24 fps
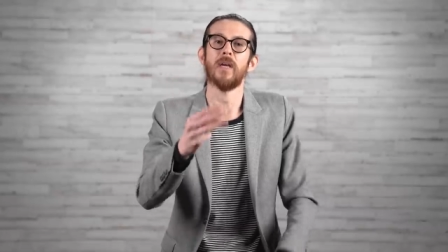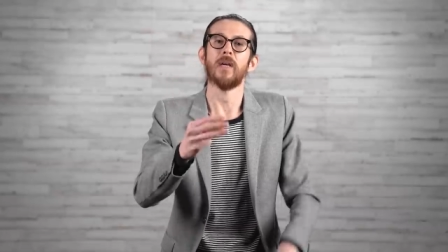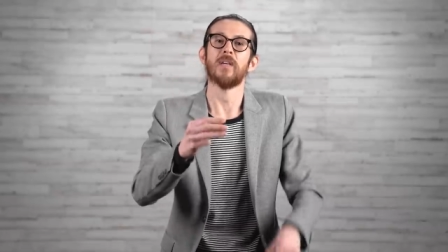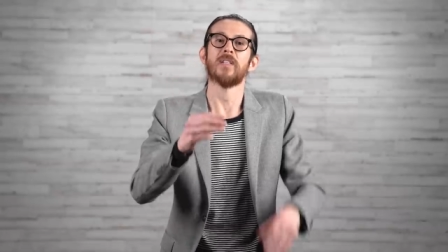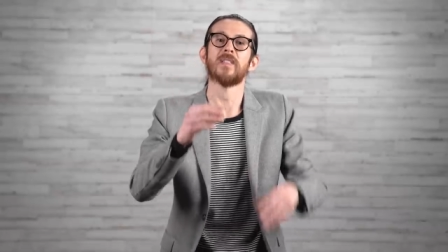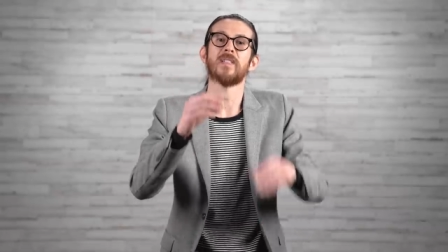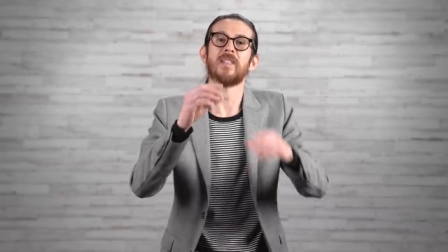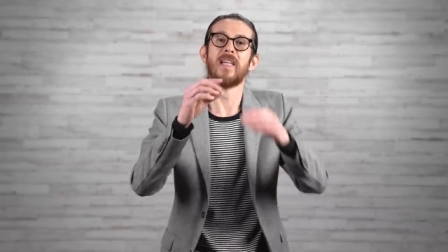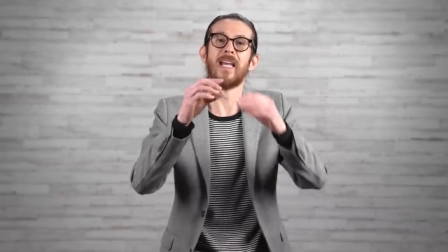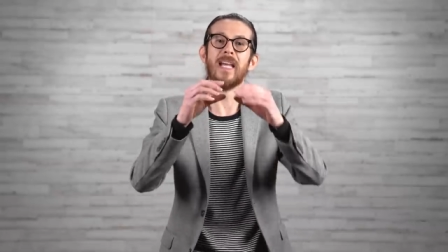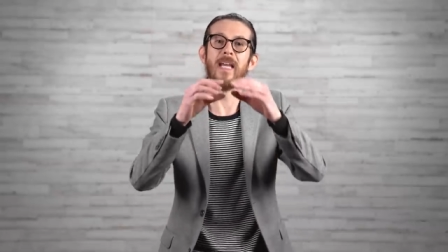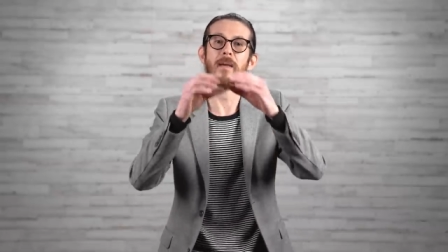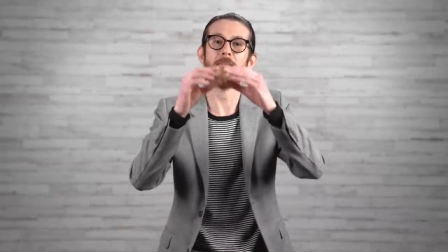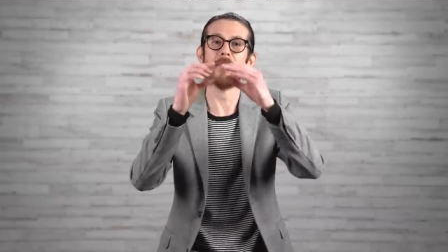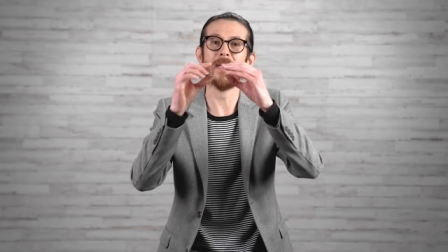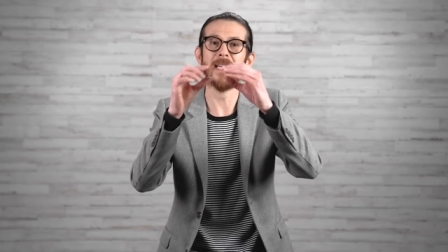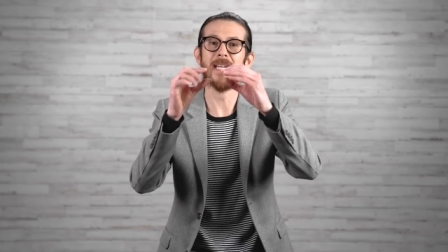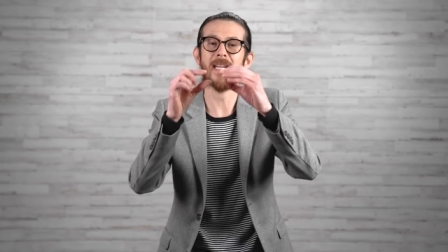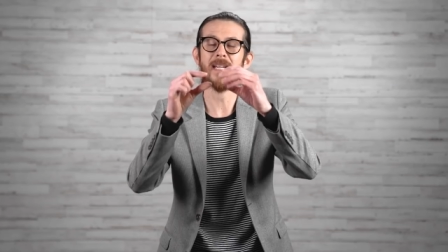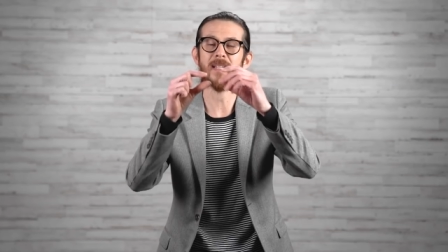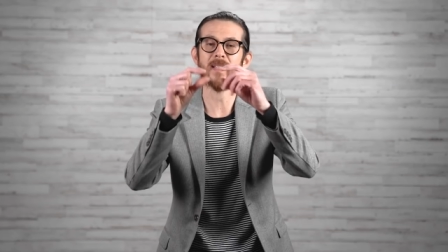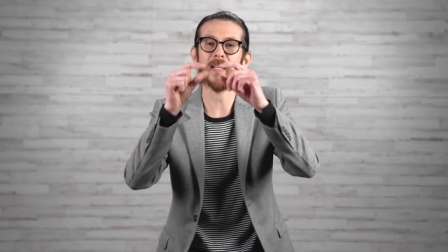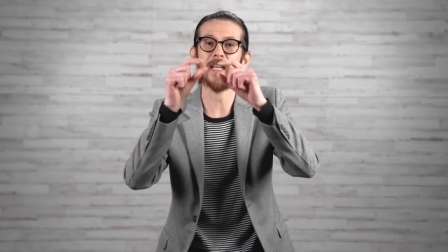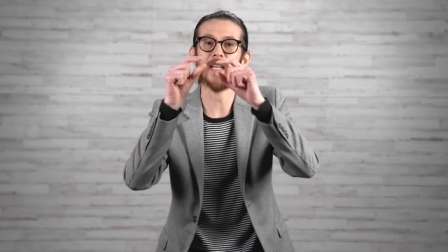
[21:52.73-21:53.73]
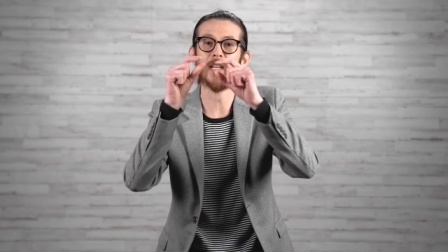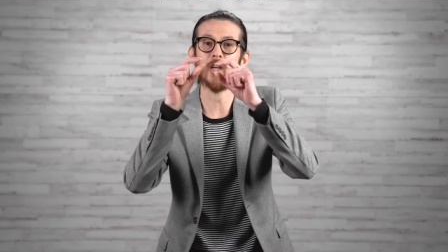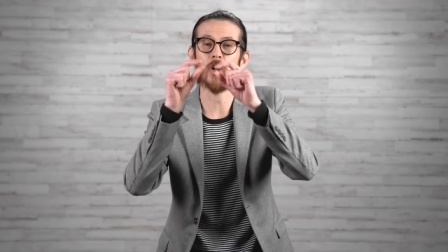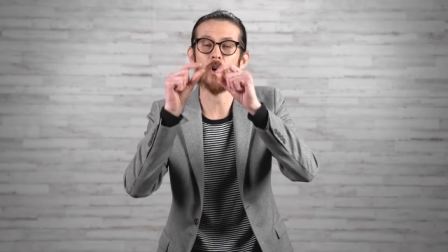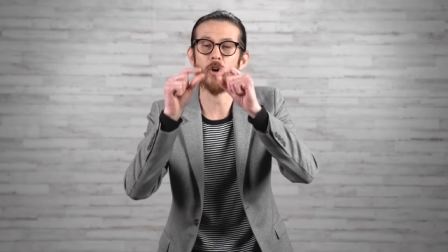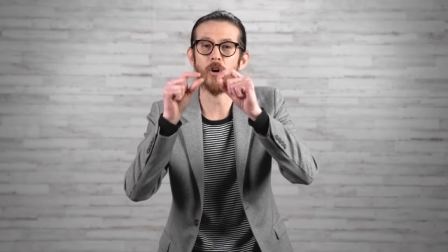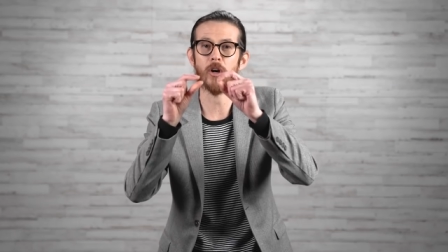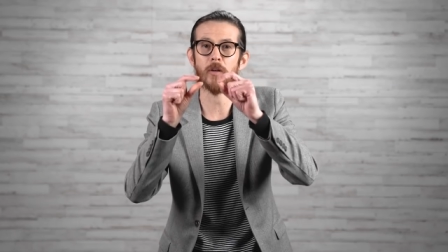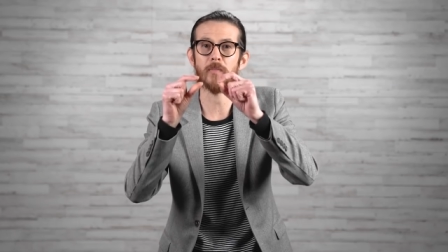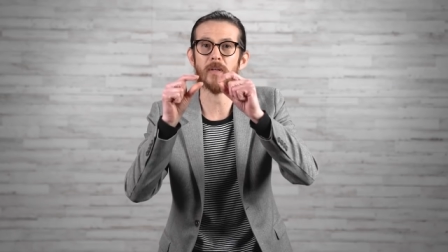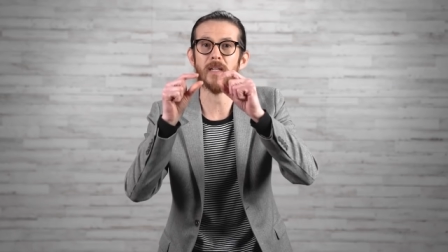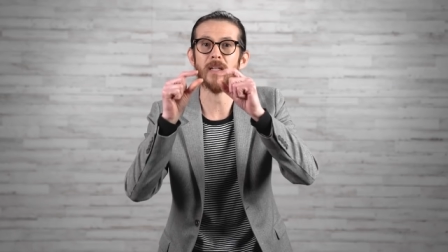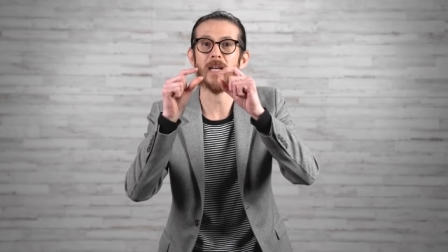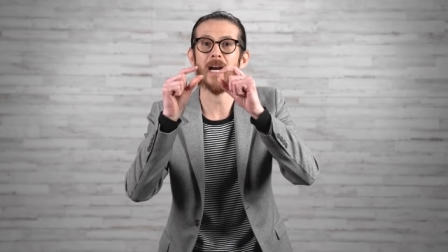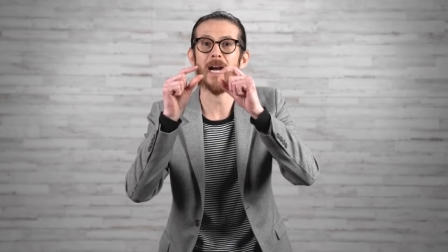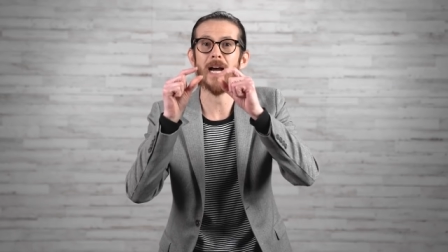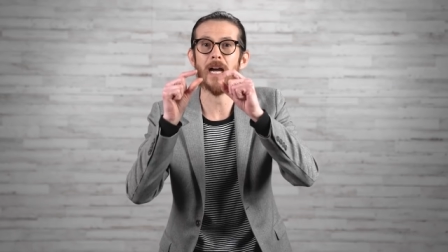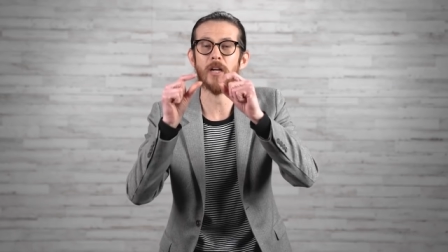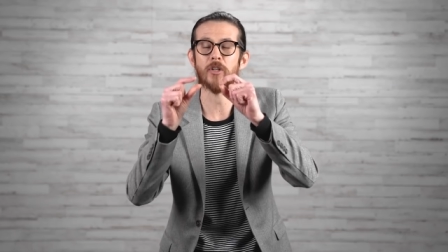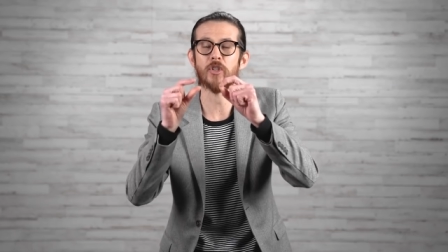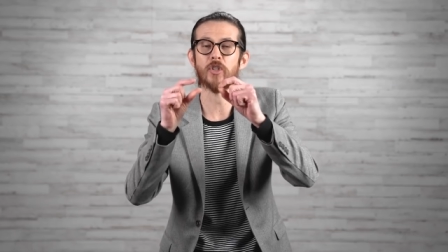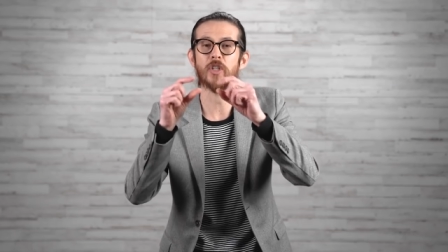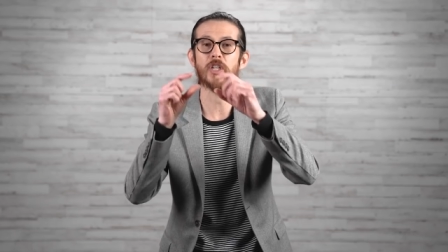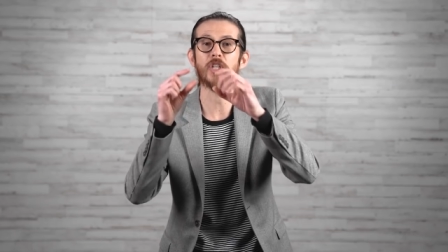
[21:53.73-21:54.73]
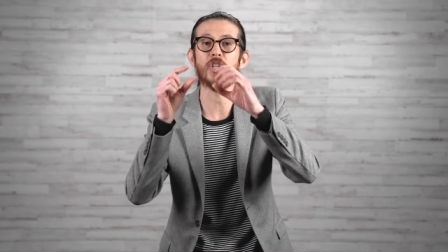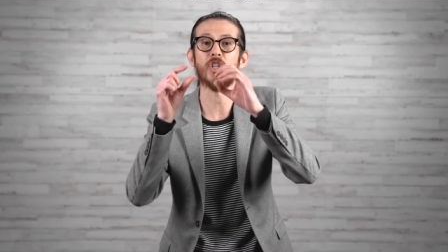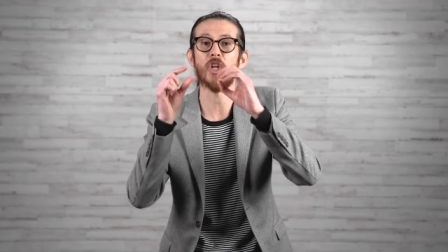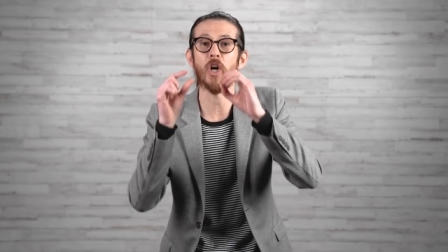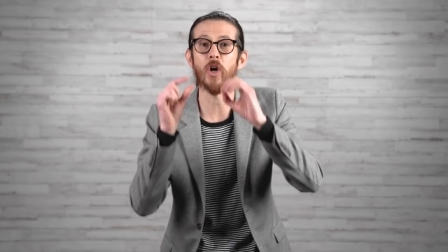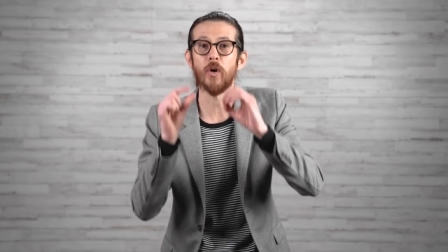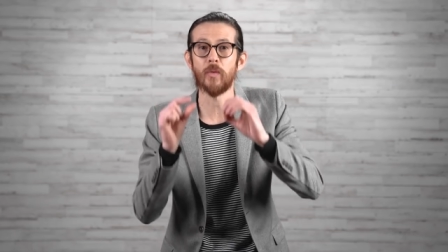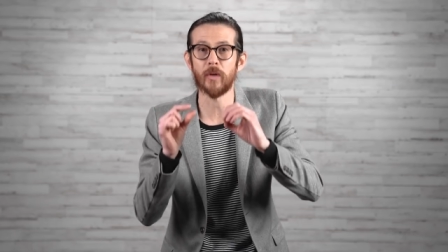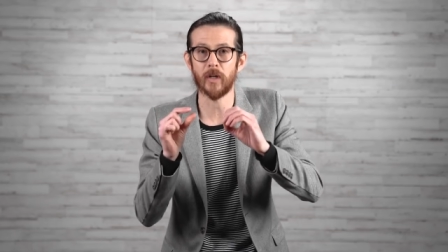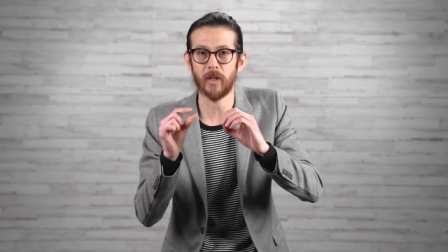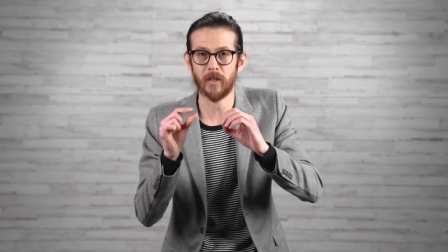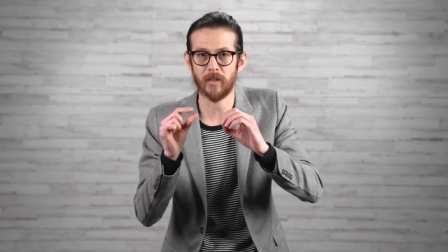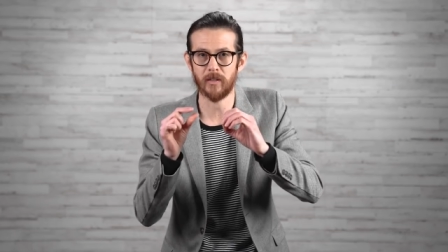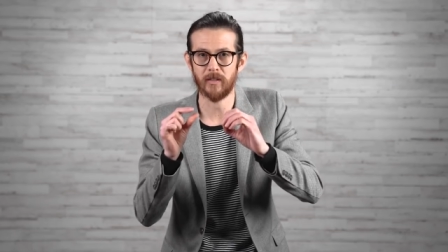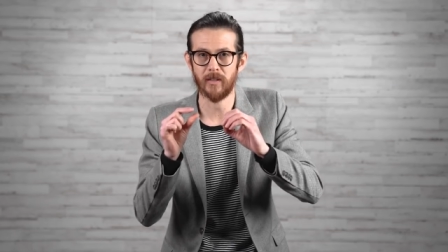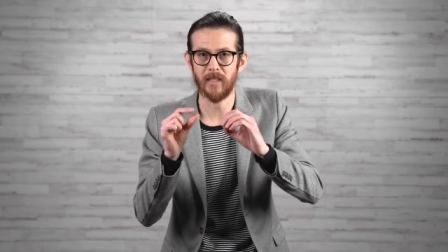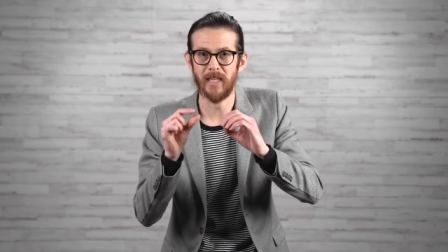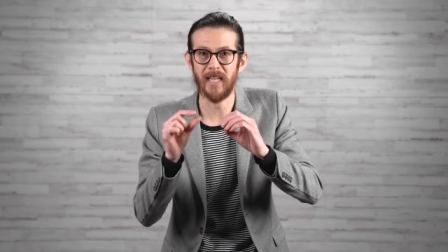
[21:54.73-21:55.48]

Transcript: SAMe is a carbon-hydrogen donor.